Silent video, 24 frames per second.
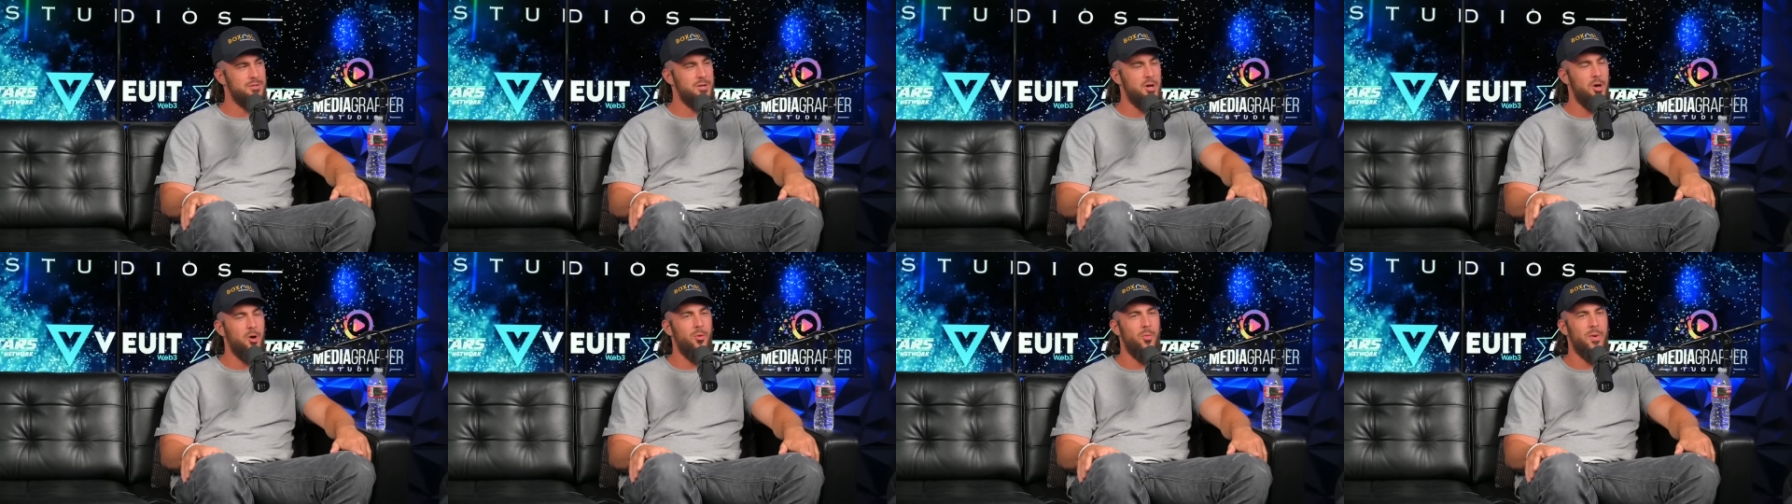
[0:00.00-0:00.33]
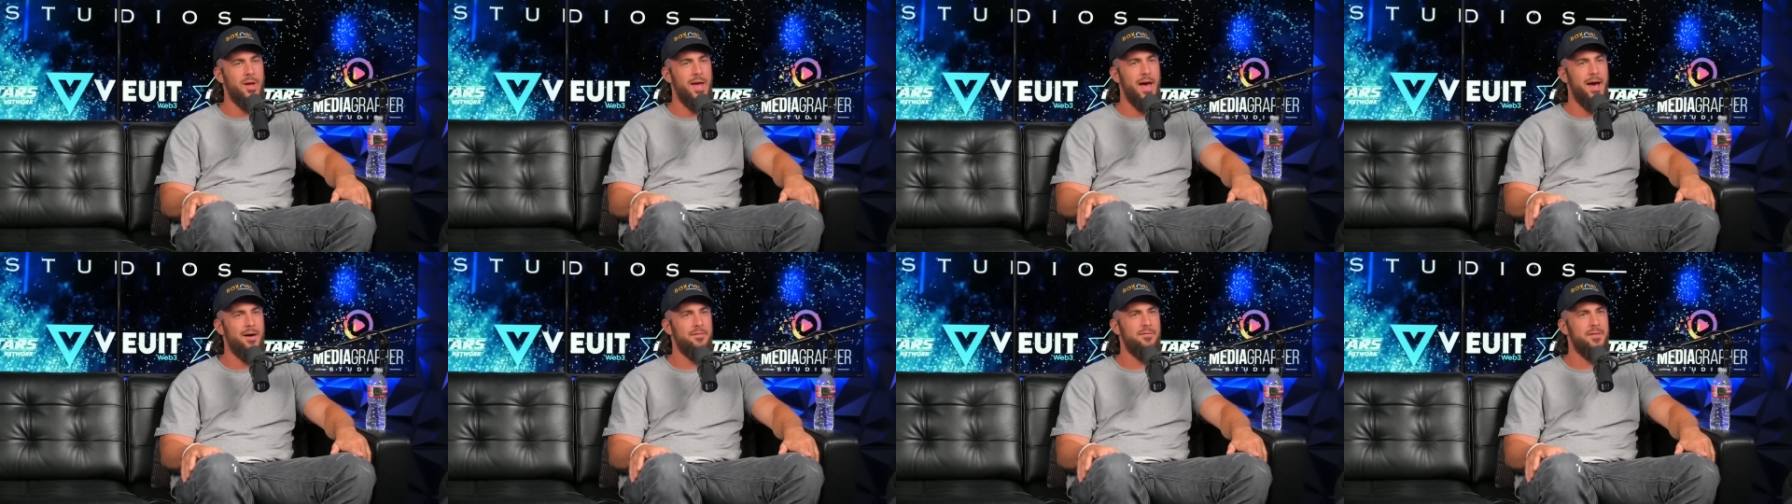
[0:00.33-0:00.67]
So
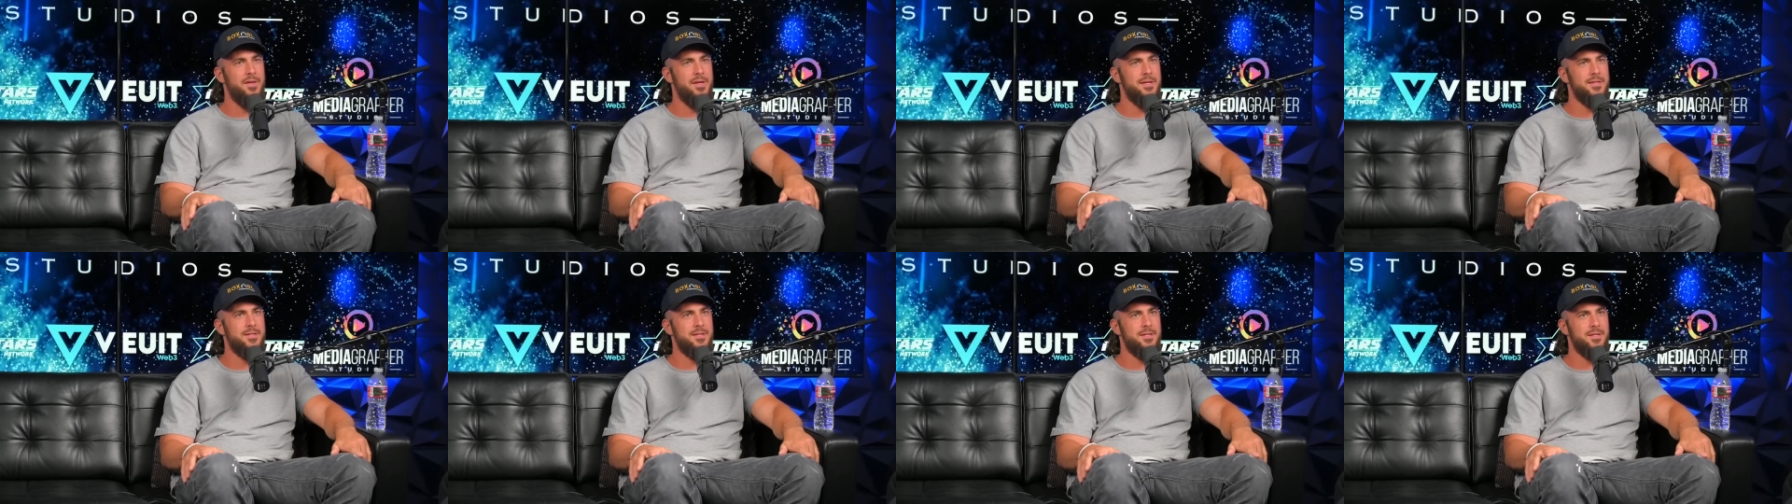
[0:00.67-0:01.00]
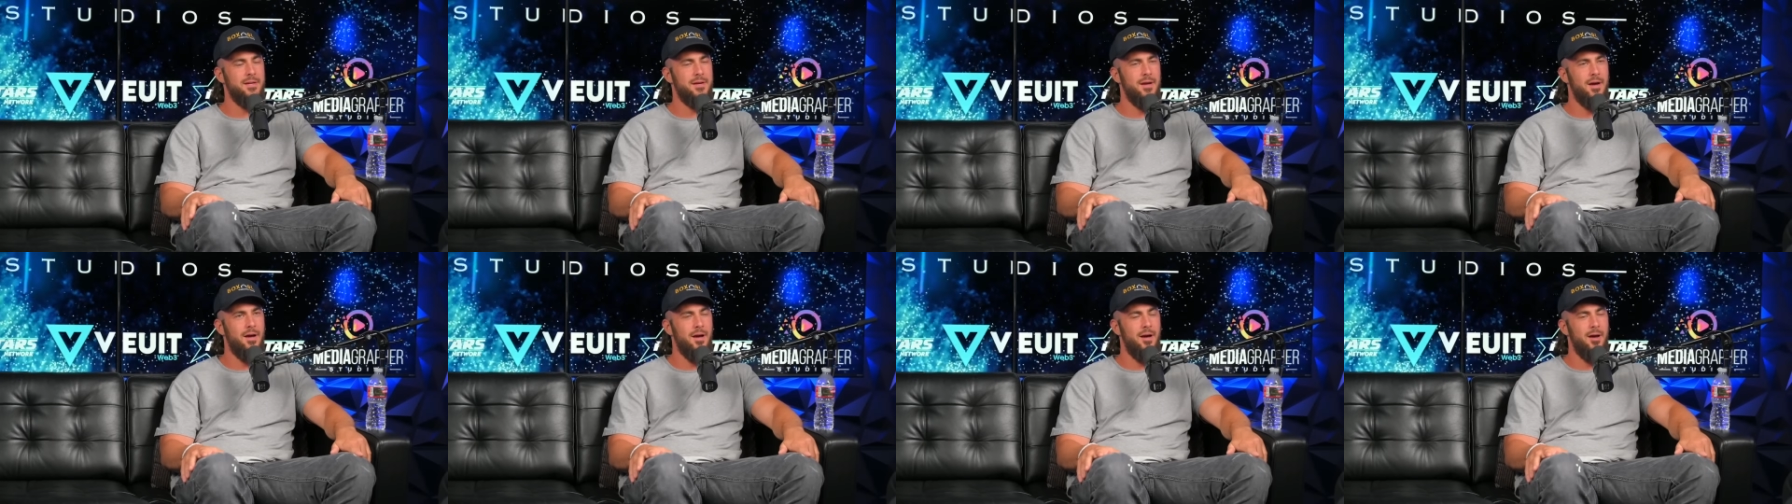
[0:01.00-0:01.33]
we okay. have this
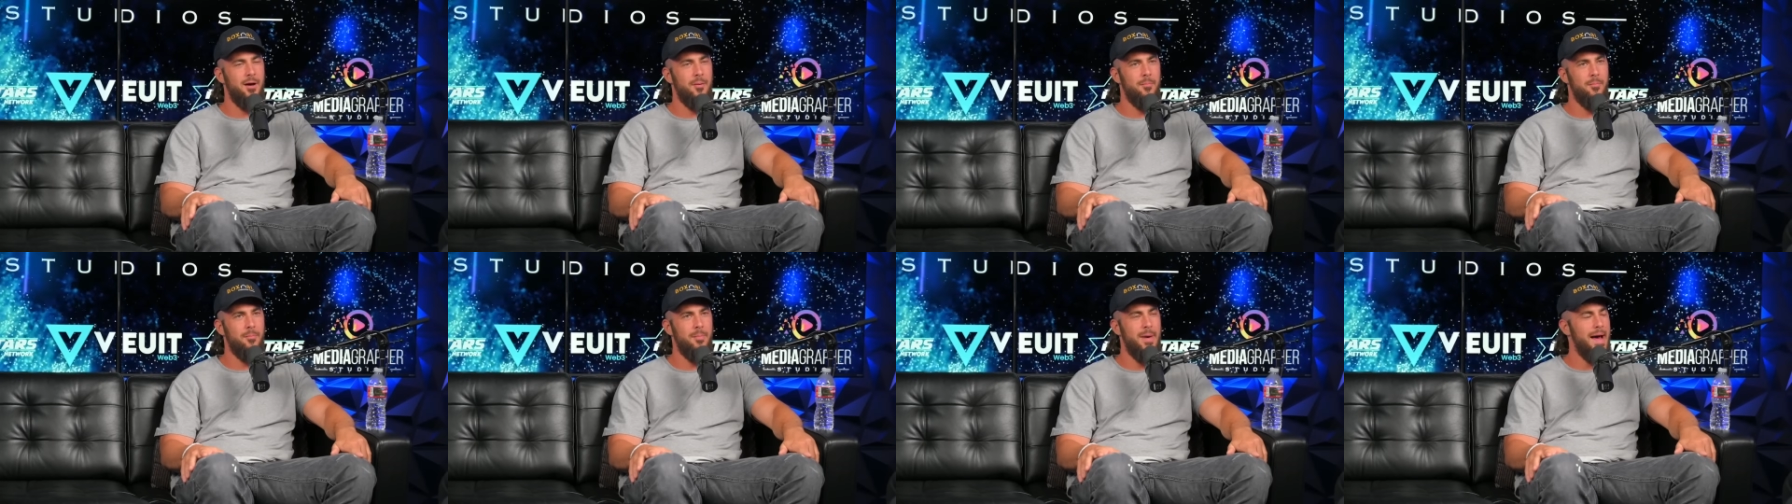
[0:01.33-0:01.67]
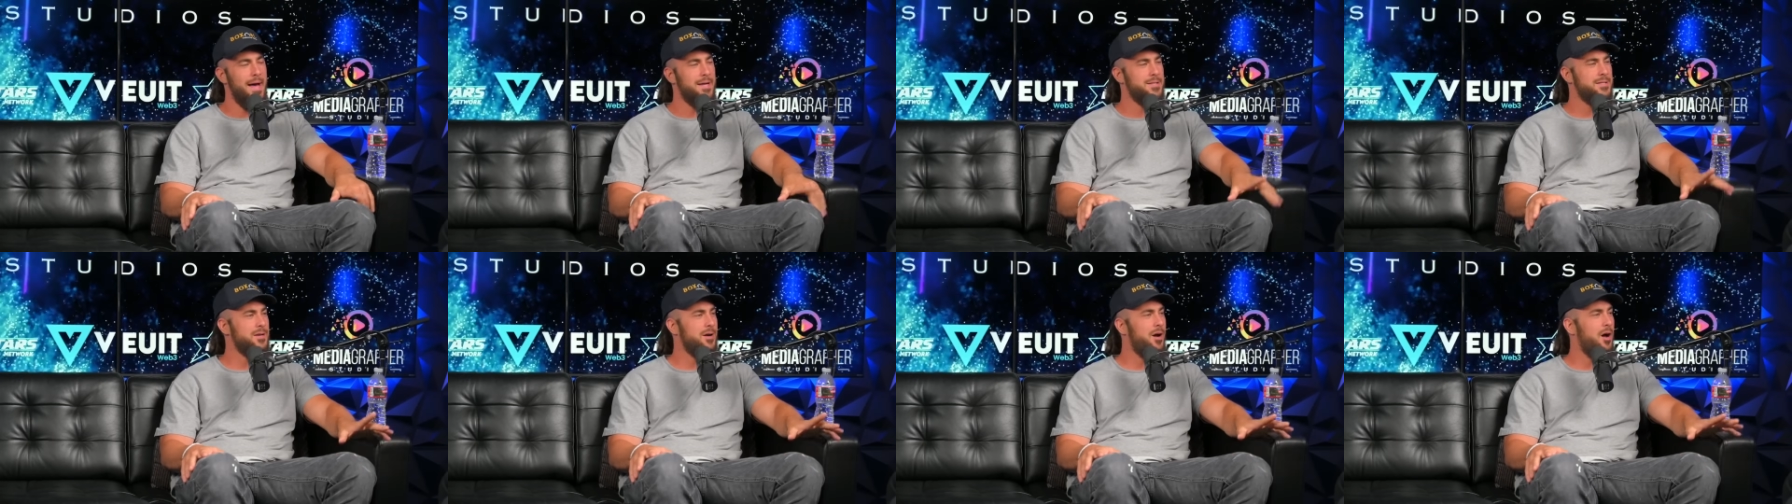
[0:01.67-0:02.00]
um,
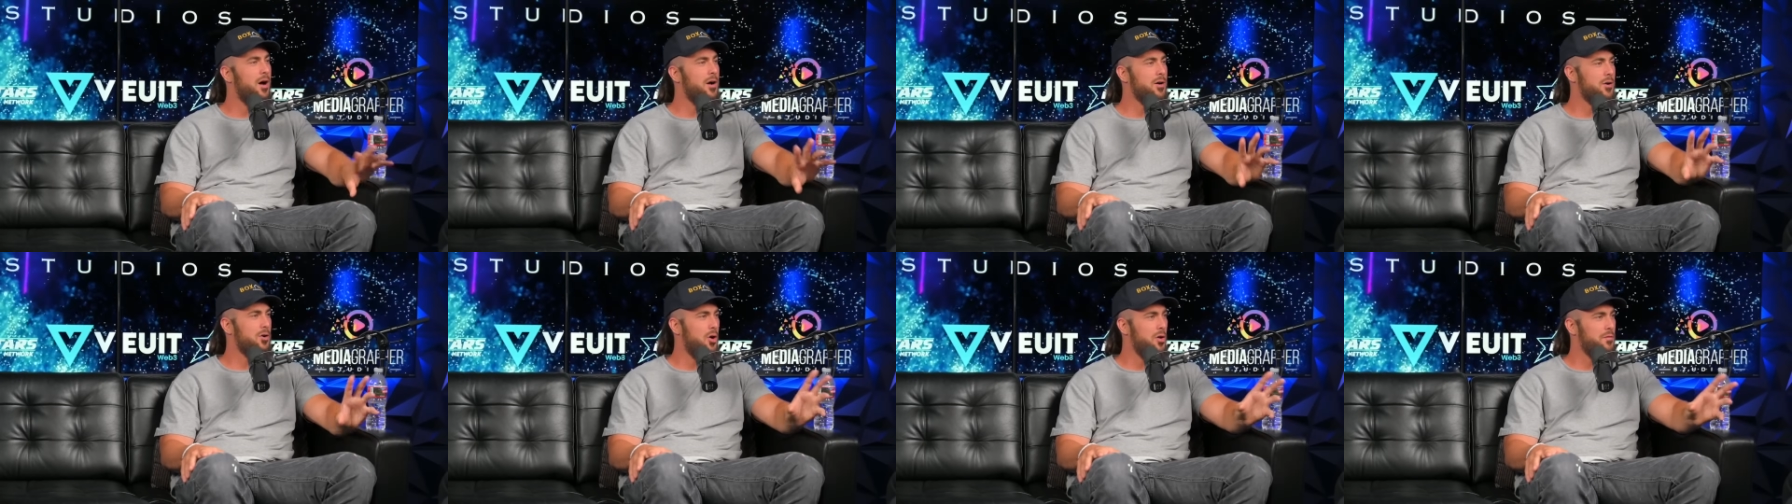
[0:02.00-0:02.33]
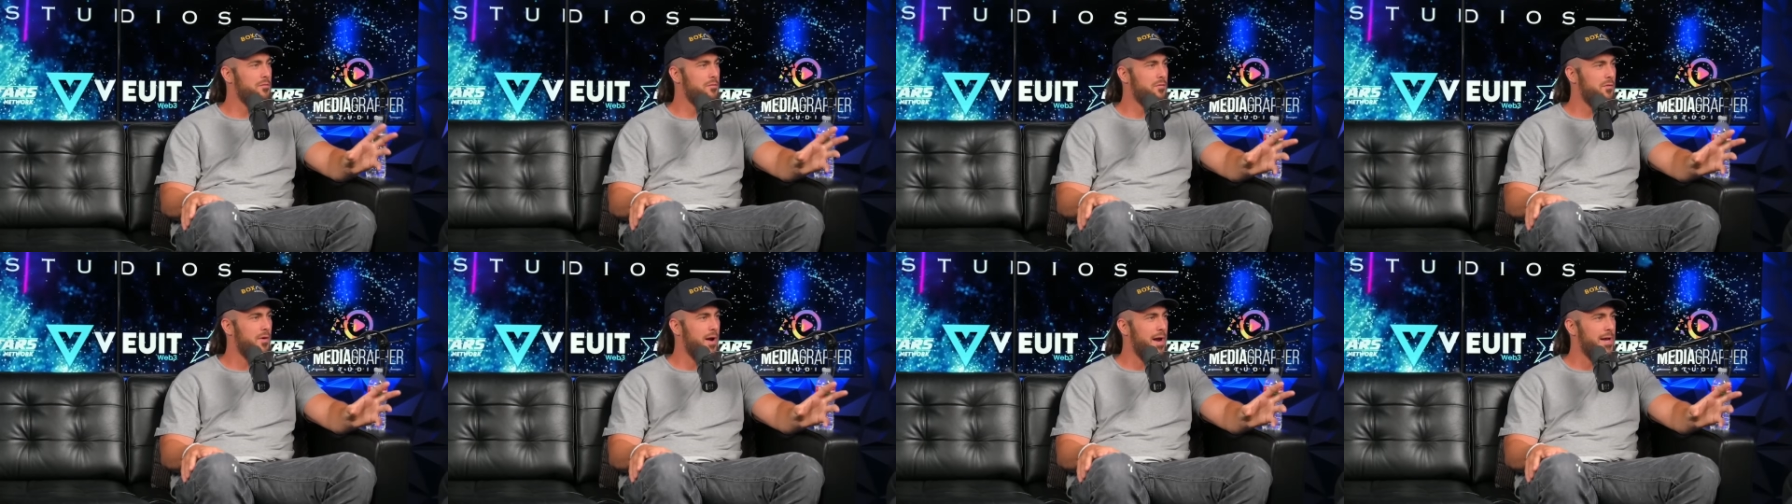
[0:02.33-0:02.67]
mascot
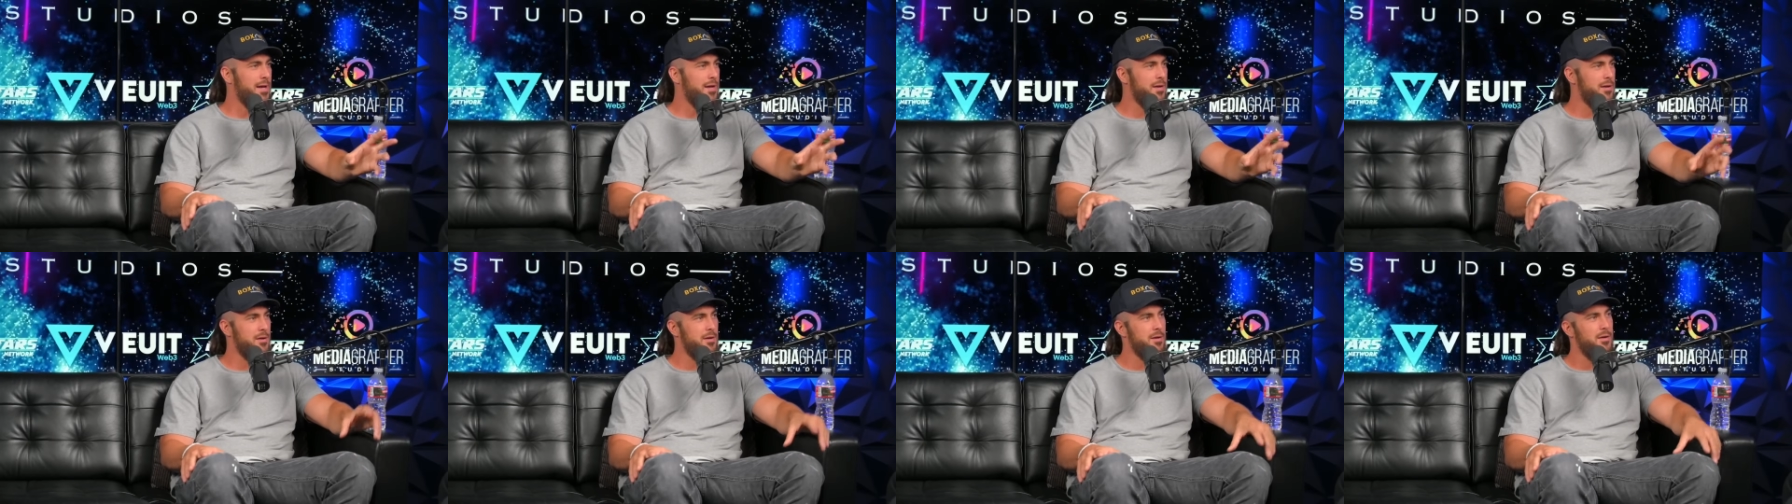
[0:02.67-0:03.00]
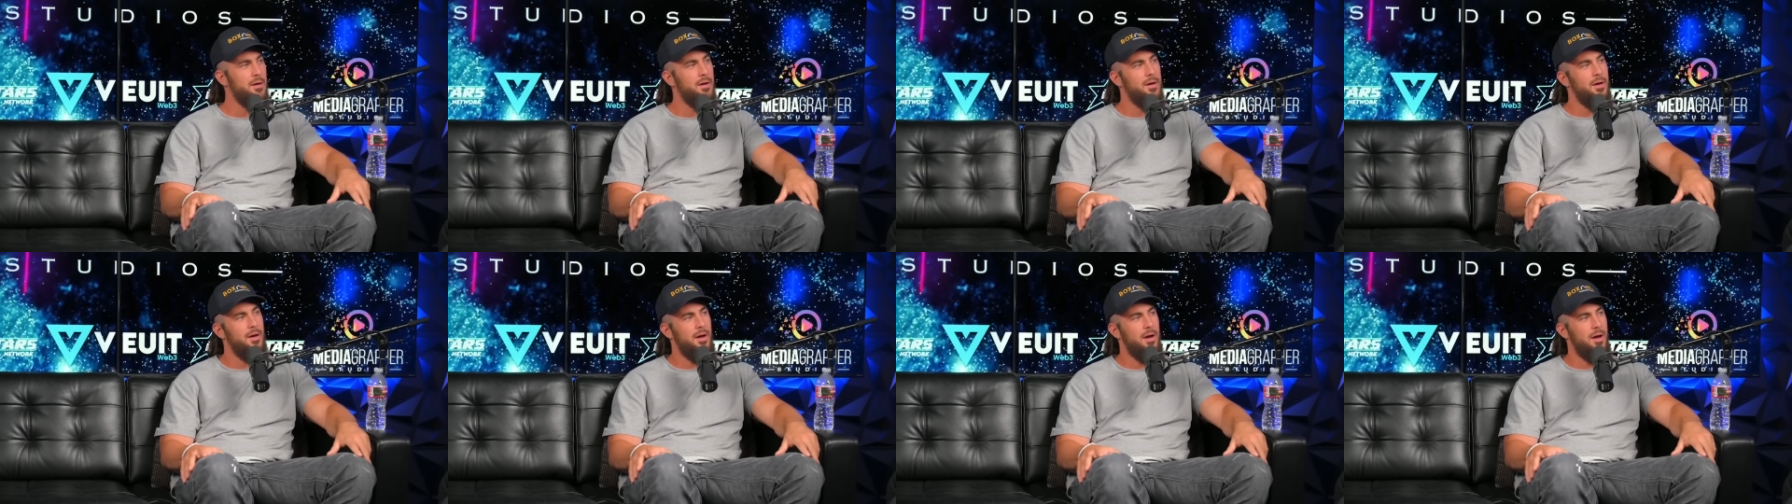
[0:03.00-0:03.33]
called mm-hmm. Frank. Mm-hmm.